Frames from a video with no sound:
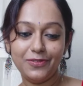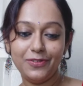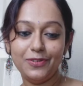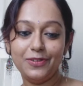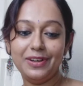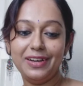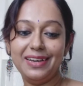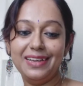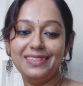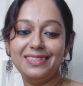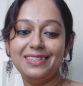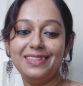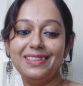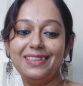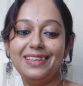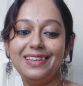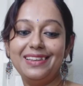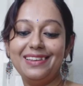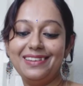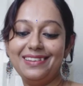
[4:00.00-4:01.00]
you guys and
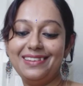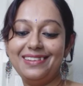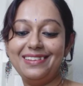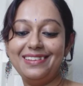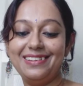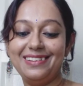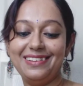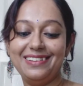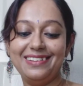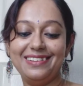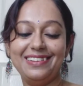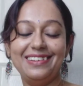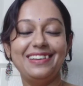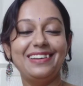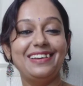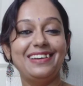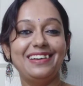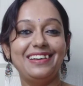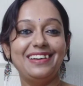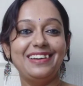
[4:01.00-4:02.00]
then
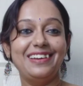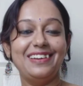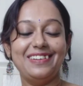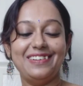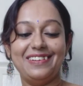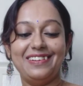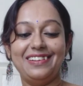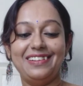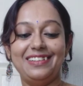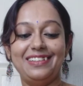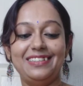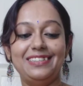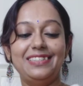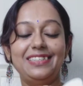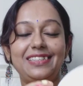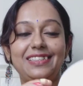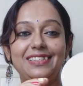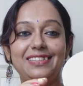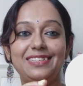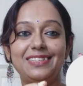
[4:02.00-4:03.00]
see,
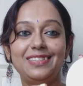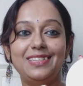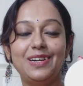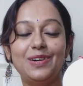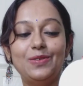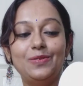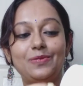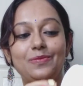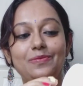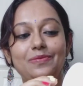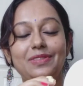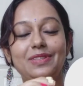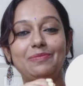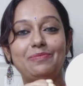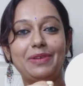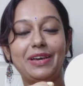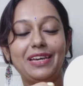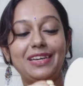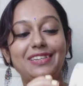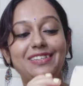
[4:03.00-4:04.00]
this is how the
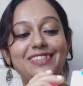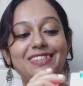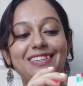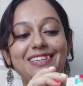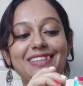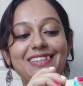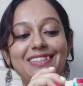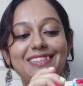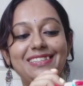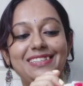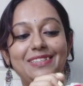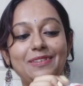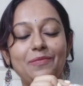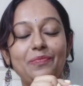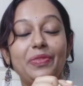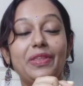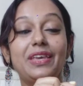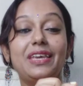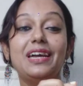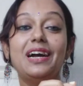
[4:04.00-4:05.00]
packaging
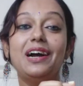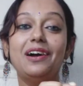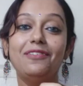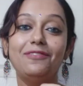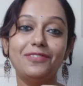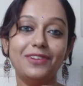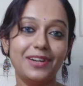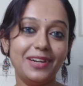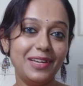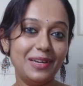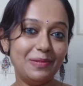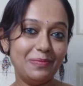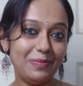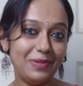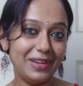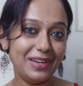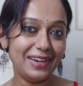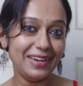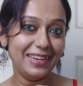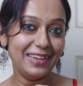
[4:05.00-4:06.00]
is. Yeah, after I
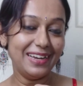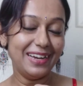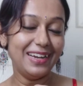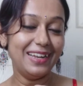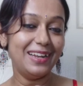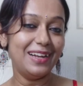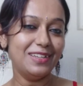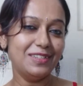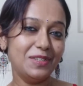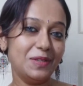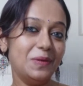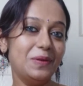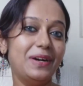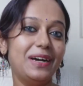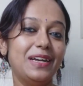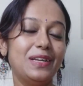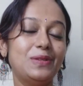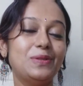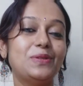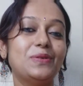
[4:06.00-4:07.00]
apply, I'll ask you
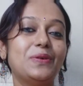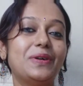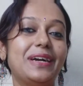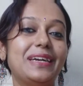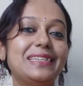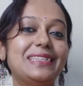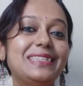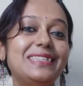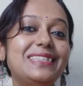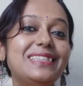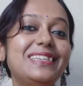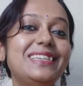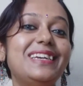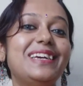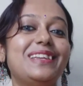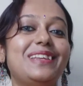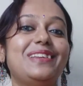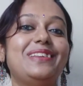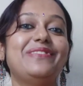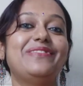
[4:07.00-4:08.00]
guys, do you guys see
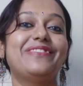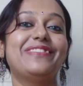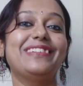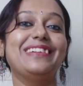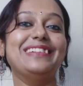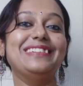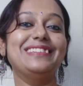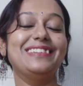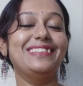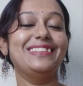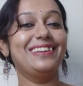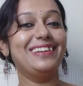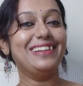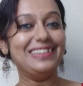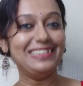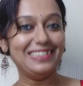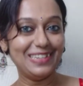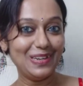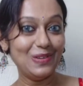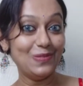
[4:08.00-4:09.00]
any difference? And then I'll
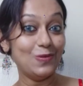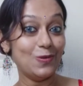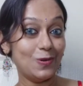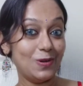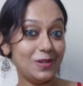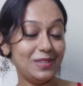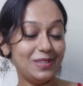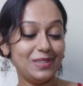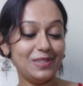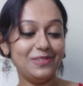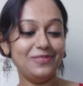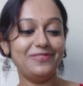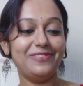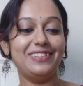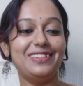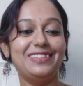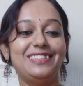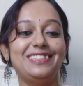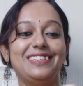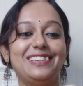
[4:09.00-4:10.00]
tell you what is the
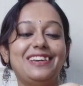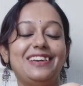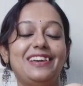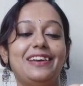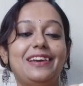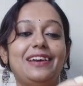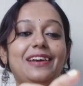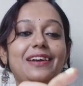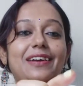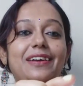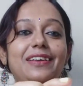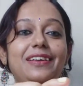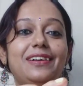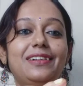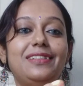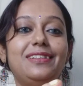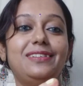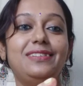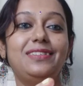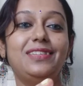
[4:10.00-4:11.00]
difference. Yeah,
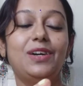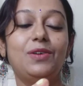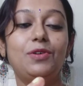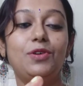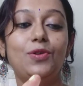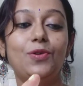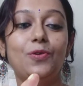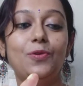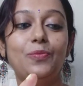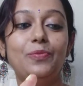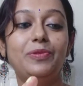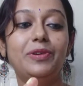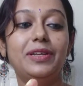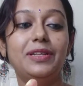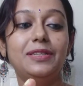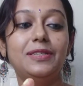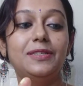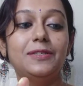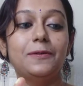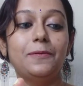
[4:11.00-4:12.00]
this is how it
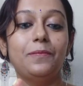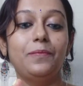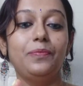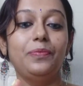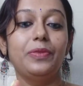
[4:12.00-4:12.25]
opens.